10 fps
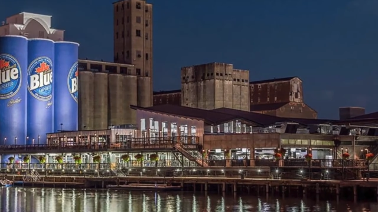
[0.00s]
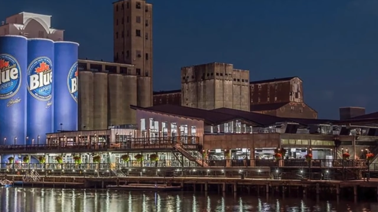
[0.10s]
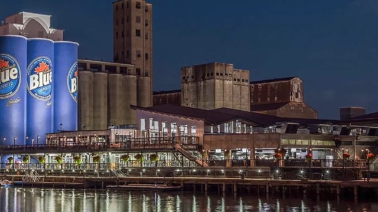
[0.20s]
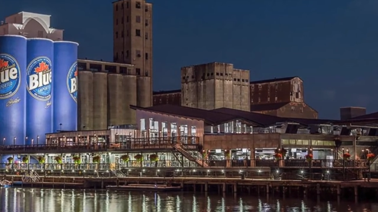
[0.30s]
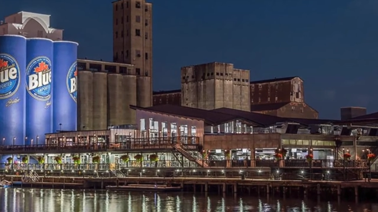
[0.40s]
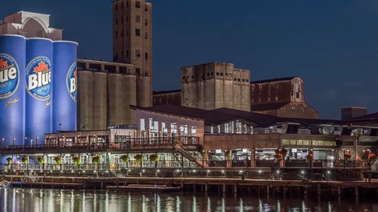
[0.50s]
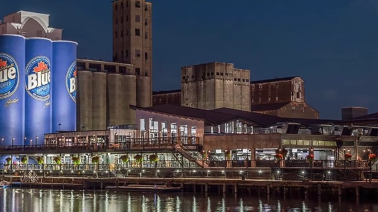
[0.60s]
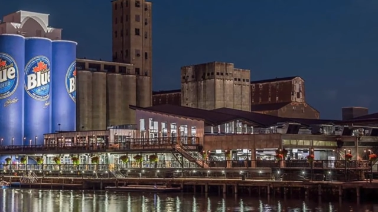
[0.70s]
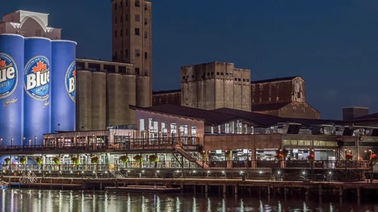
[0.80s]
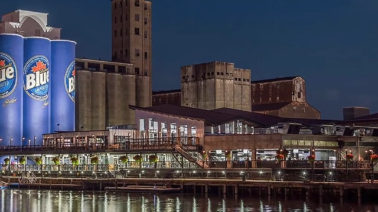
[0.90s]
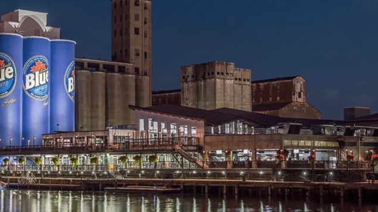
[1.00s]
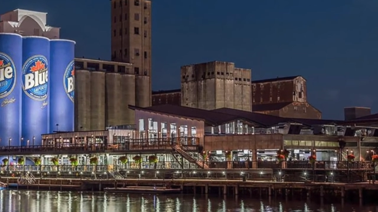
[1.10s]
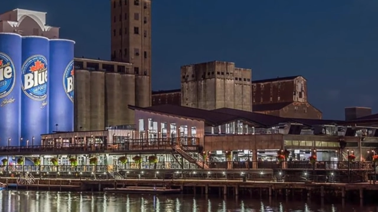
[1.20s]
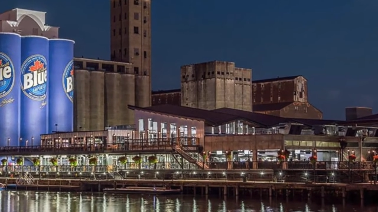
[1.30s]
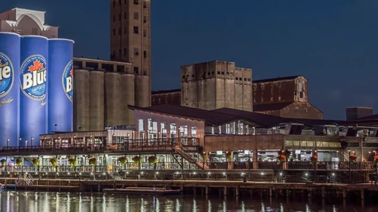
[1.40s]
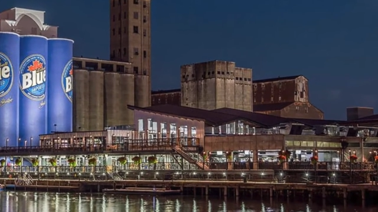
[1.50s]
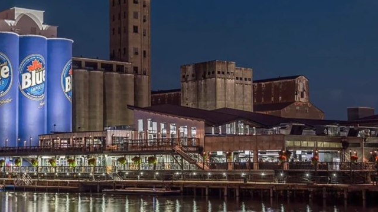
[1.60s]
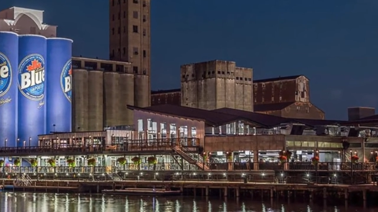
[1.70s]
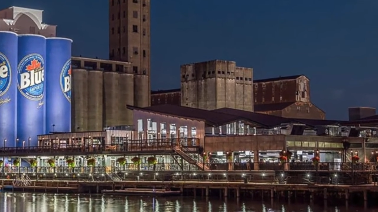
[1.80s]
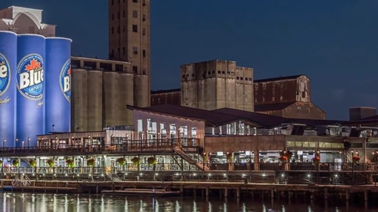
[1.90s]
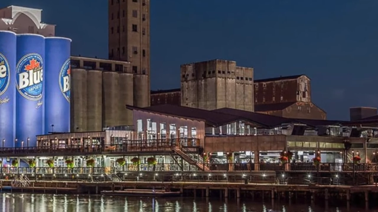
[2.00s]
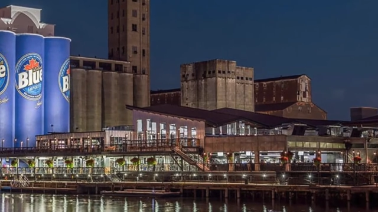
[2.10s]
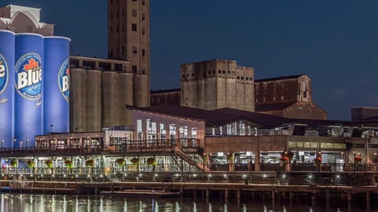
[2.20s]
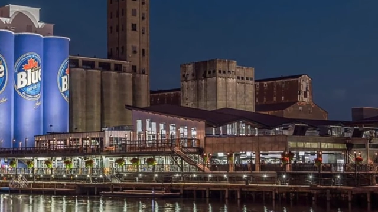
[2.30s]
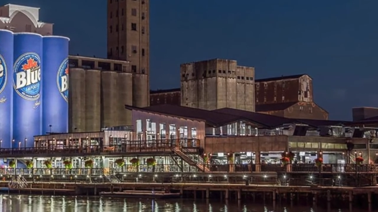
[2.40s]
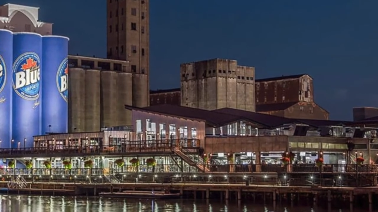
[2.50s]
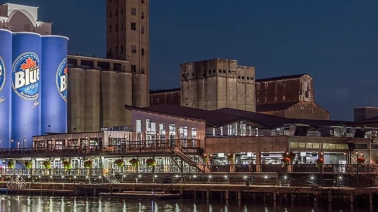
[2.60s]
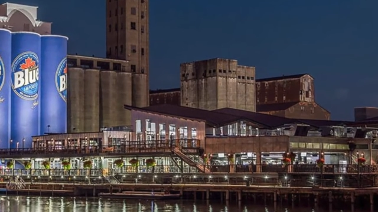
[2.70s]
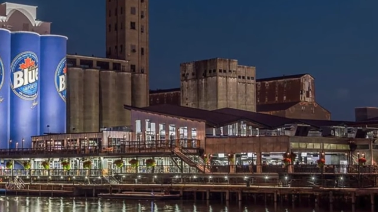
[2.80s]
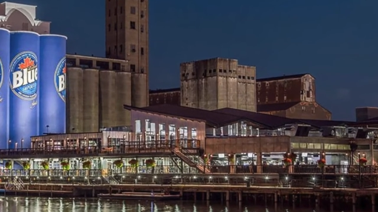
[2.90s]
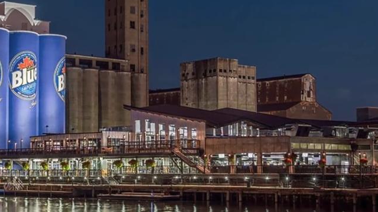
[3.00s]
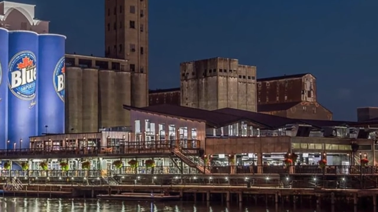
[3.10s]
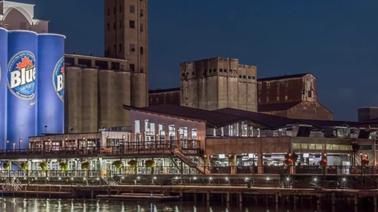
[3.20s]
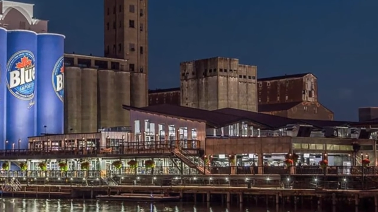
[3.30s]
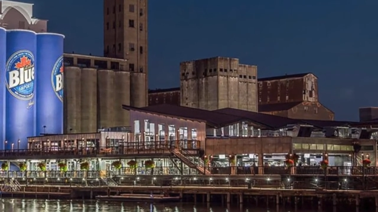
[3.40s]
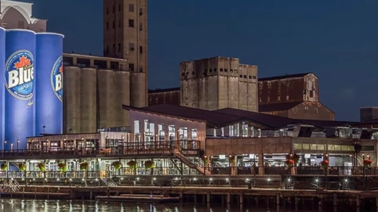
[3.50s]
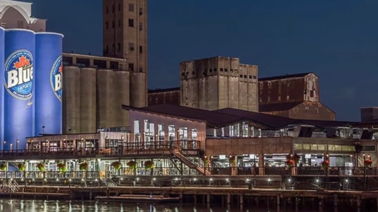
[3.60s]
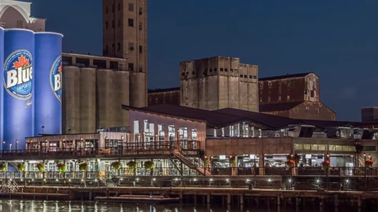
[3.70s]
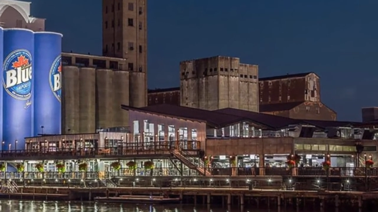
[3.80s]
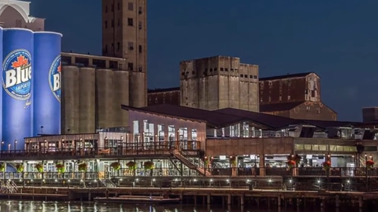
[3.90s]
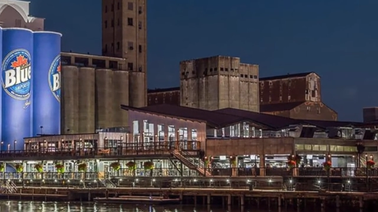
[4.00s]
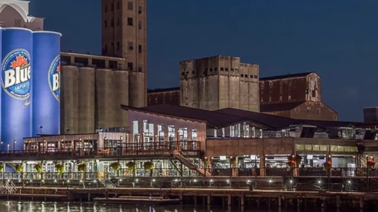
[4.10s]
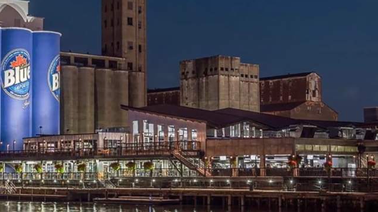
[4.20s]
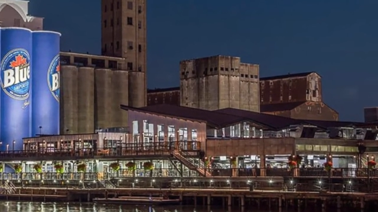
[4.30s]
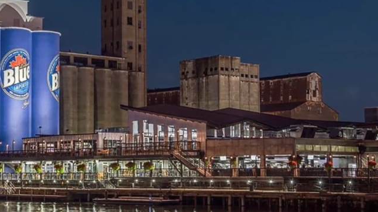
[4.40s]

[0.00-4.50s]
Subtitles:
Nobody's mouth can be seen.